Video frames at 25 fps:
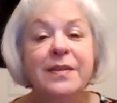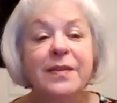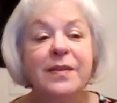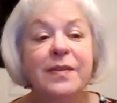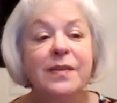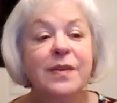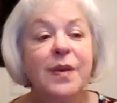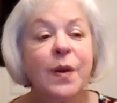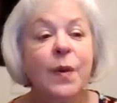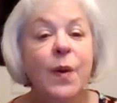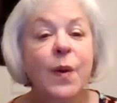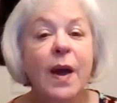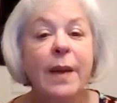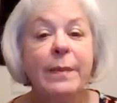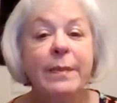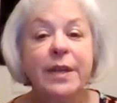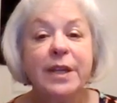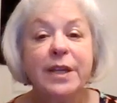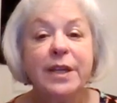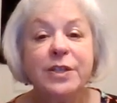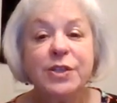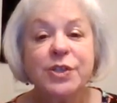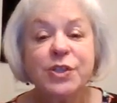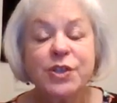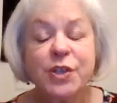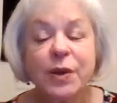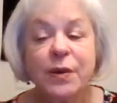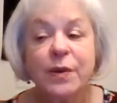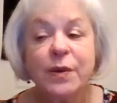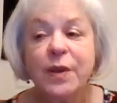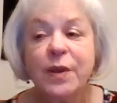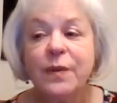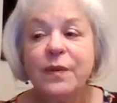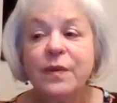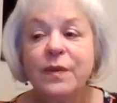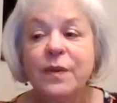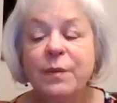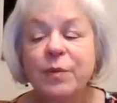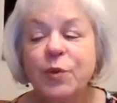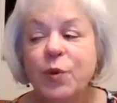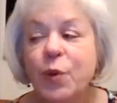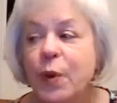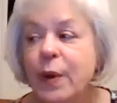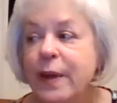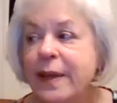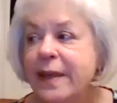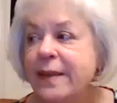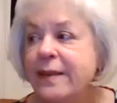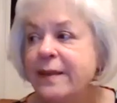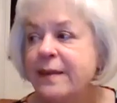So I'm going to show you some
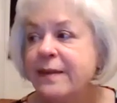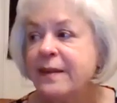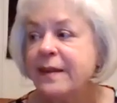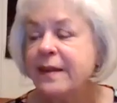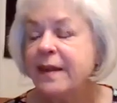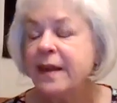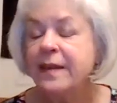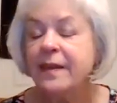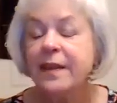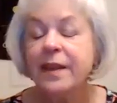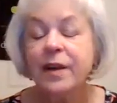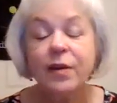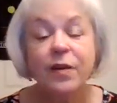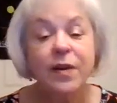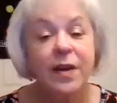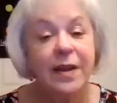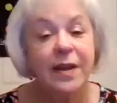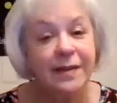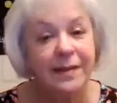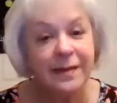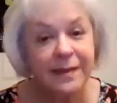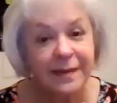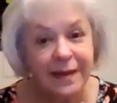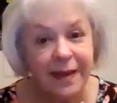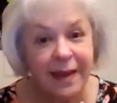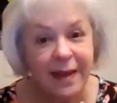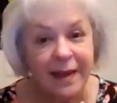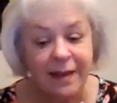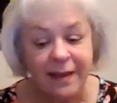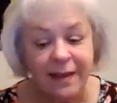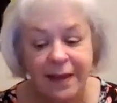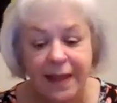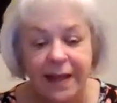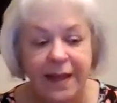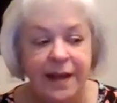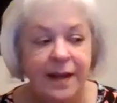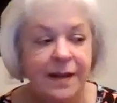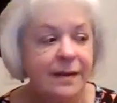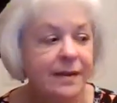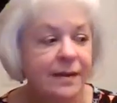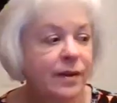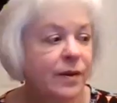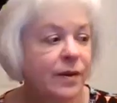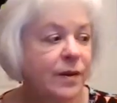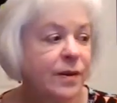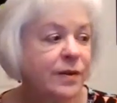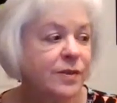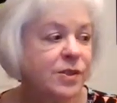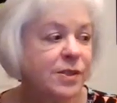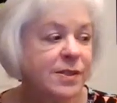toys that are on sale, and
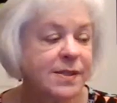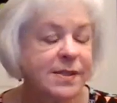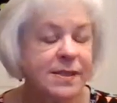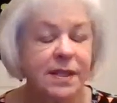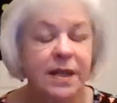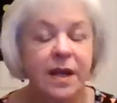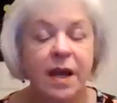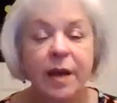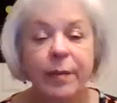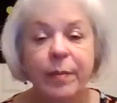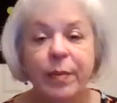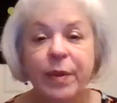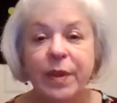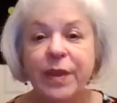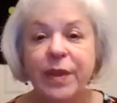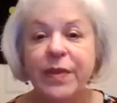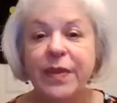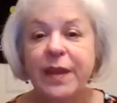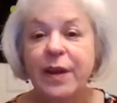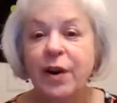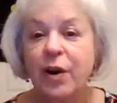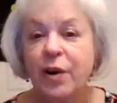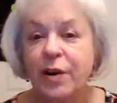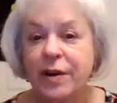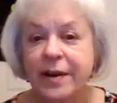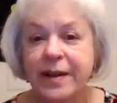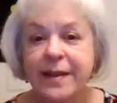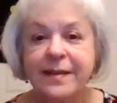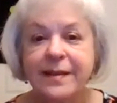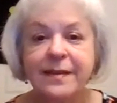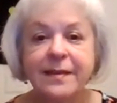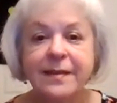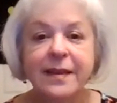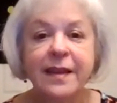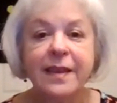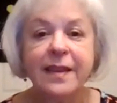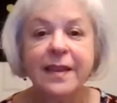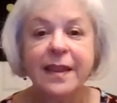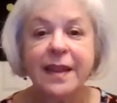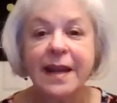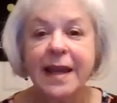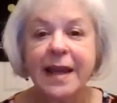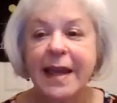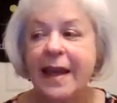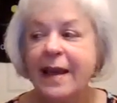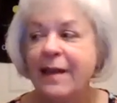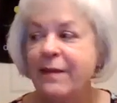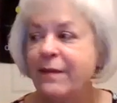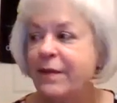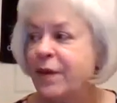there are just a couple that aren't on sale that I
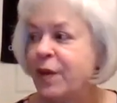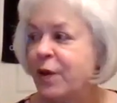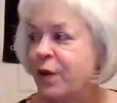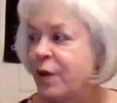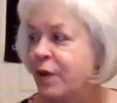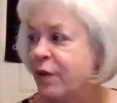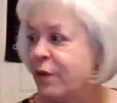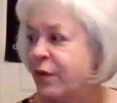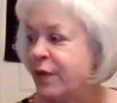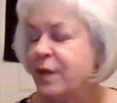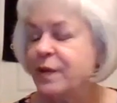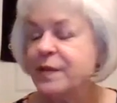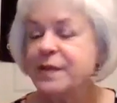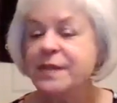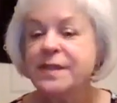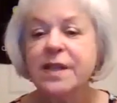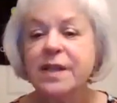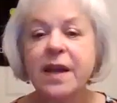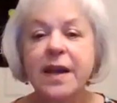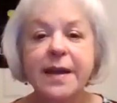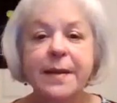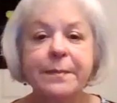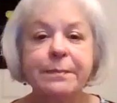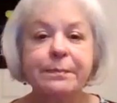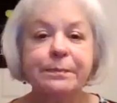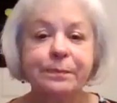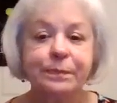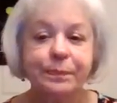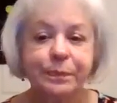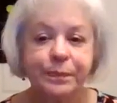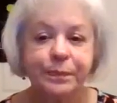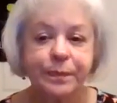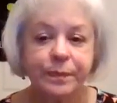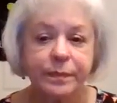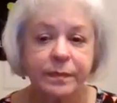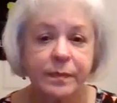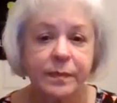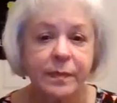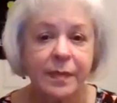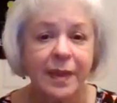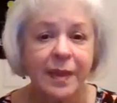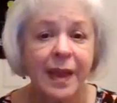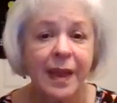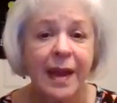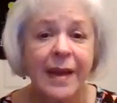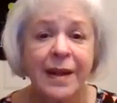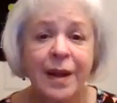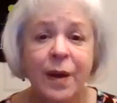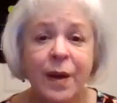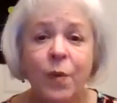have here if there's time.
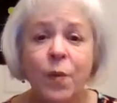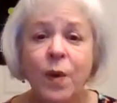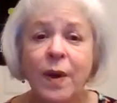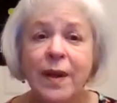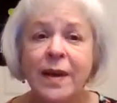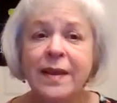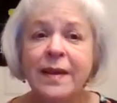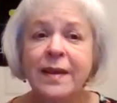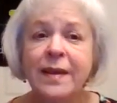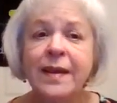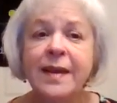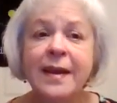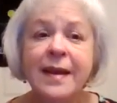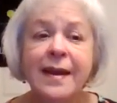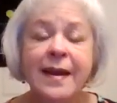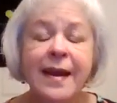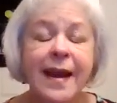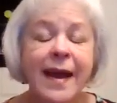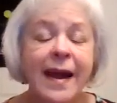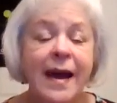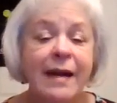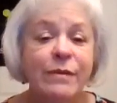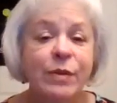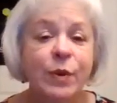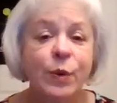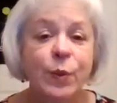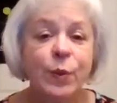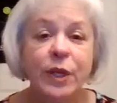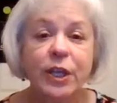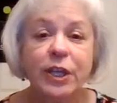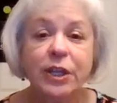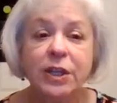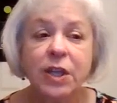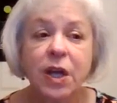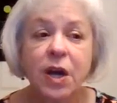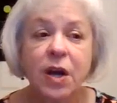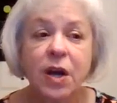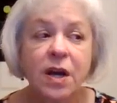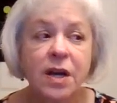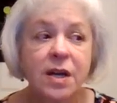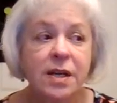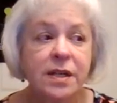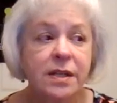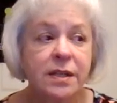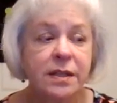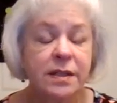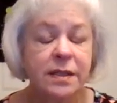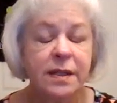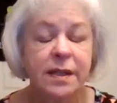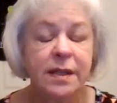I don't want to have a real
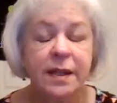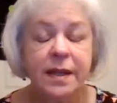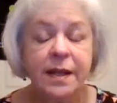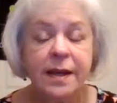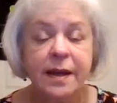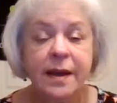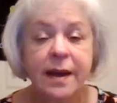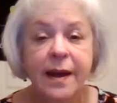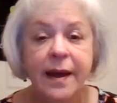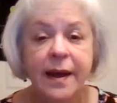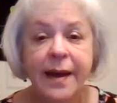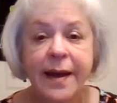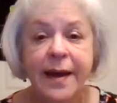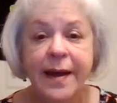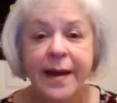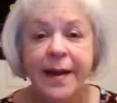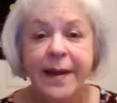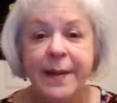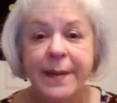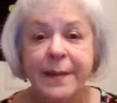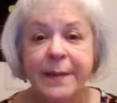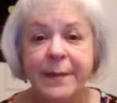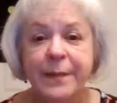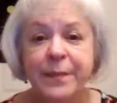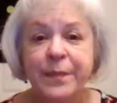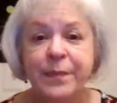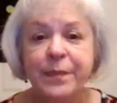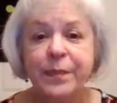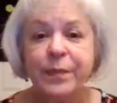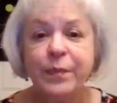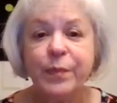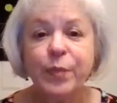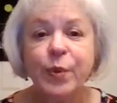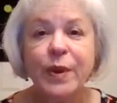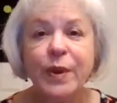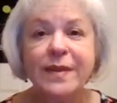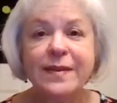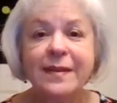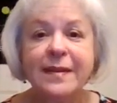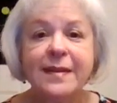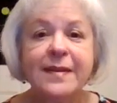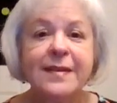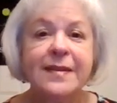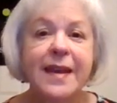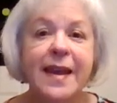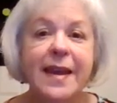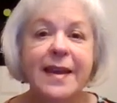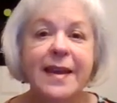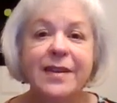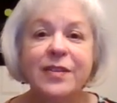long um,
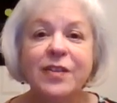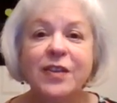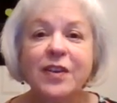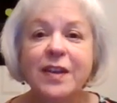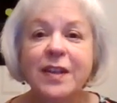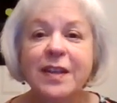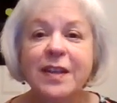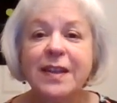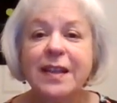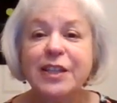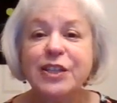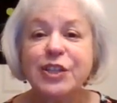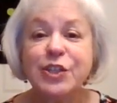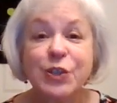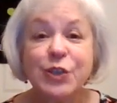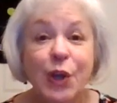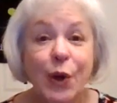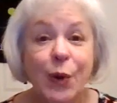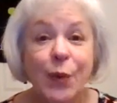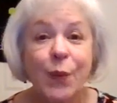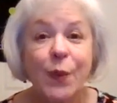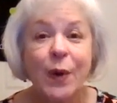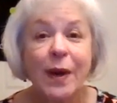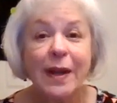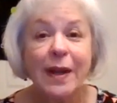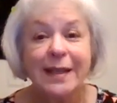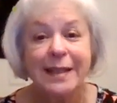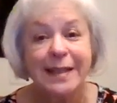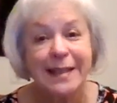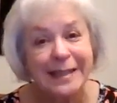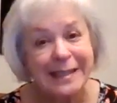presentation that you don't want to